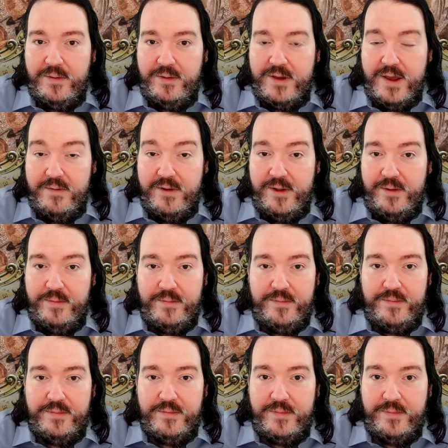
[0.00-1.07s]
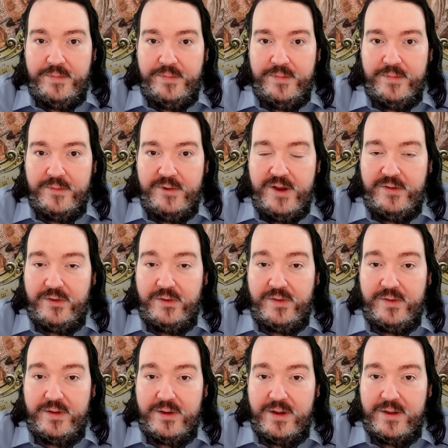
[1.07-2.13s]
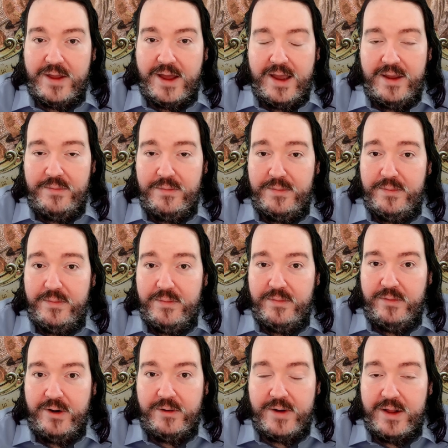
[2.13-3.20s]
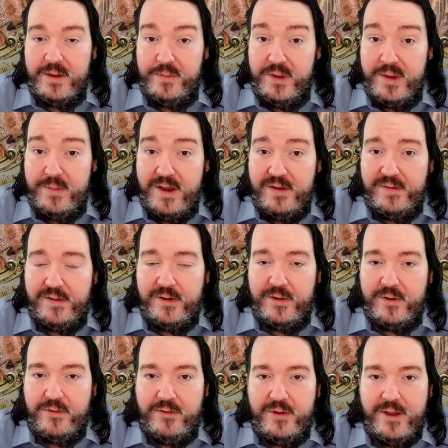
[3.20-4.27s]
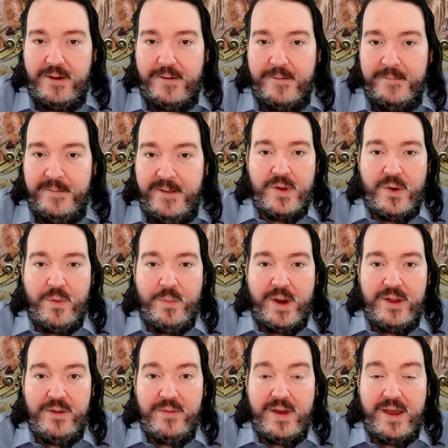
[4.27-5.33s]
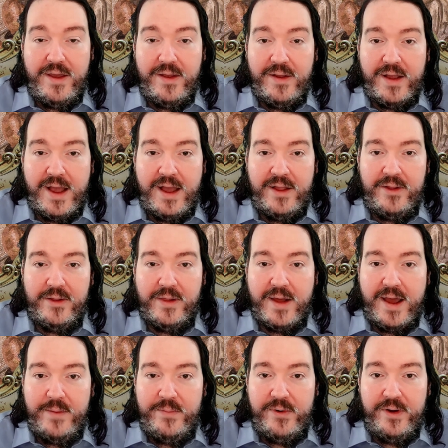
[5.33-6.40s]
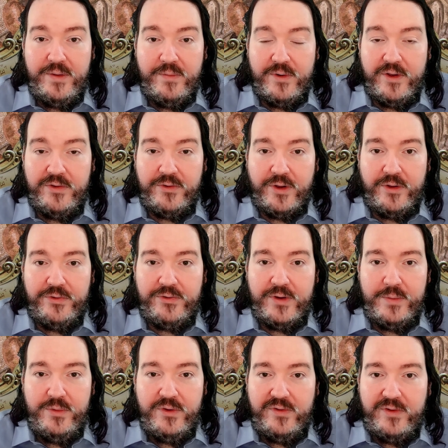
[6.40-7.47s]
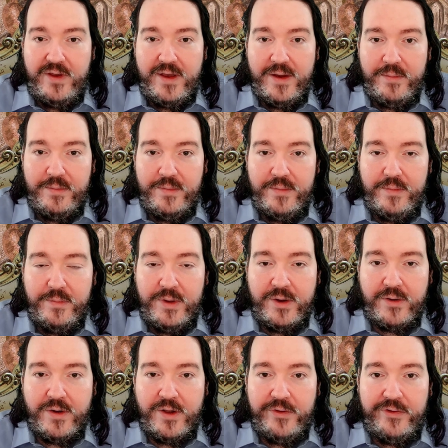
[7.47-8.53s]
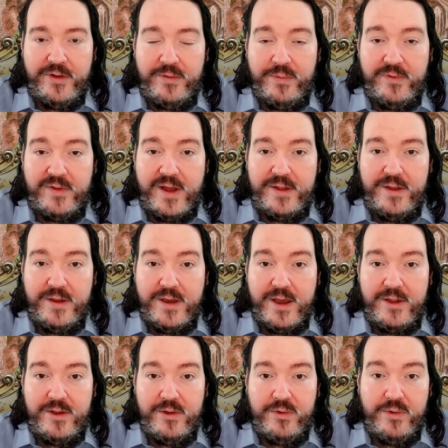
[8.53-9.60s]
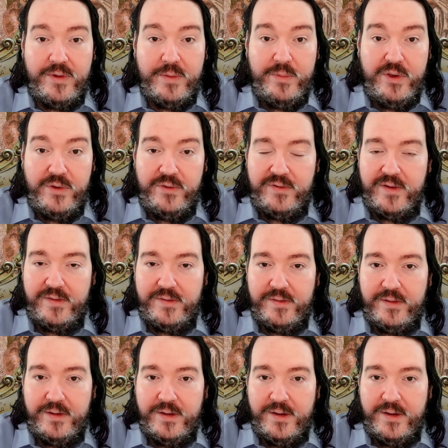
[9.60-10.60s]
Given resources at the time, incredibly amazing, don't you think? Oh, by the way, and the library was also a museum because it was dedicated to the muses.